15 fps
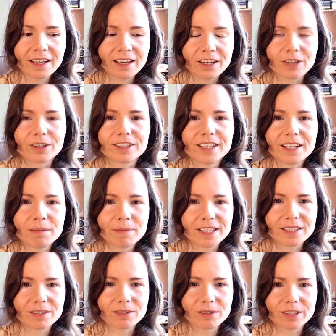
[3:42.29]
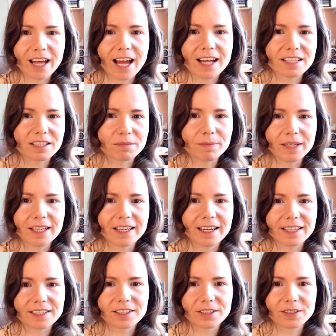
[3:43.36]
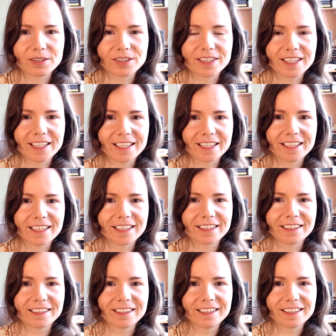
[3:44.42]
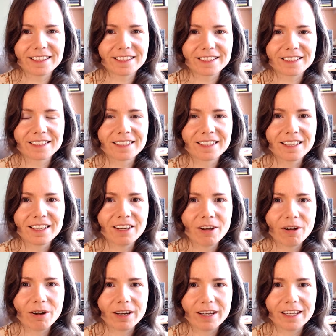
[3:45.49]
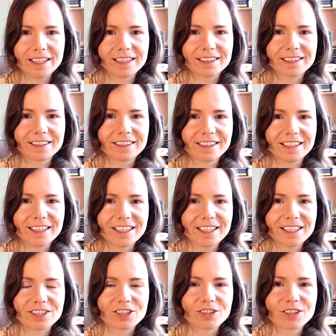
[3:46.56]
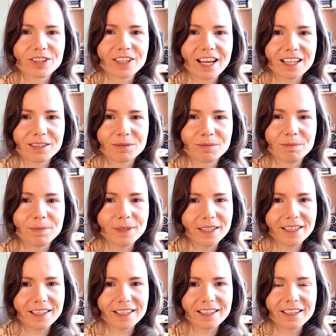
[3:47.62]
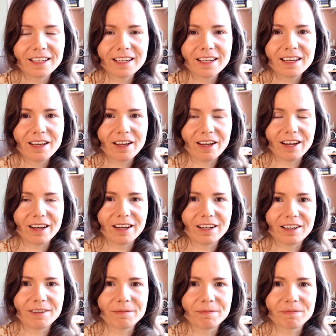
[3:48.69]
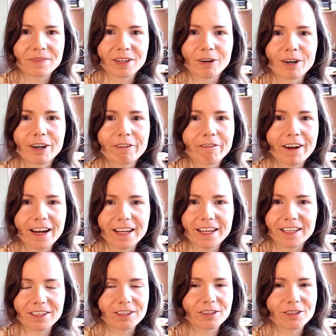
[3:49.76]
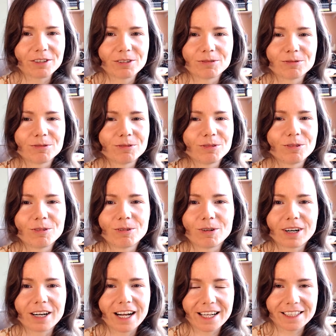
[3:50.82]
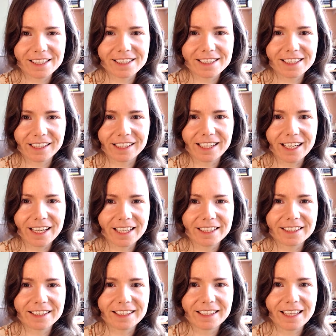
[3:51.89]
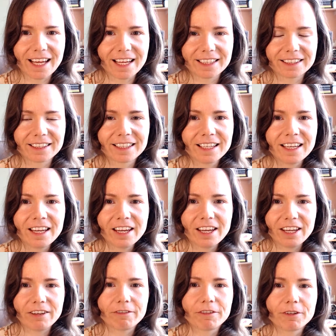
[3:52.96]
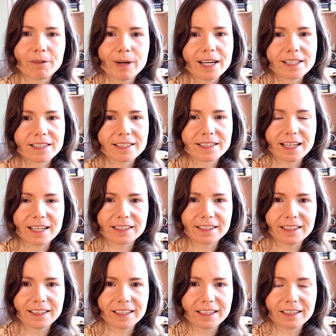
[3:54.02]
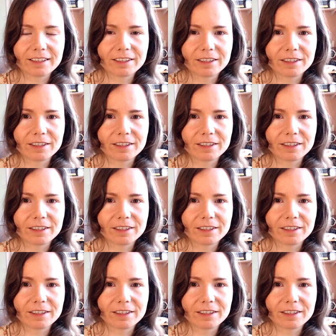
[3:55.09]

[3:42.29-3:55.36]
your dream is not as big as you think it is. It should not be horrifying you or anything like that. If you are starting,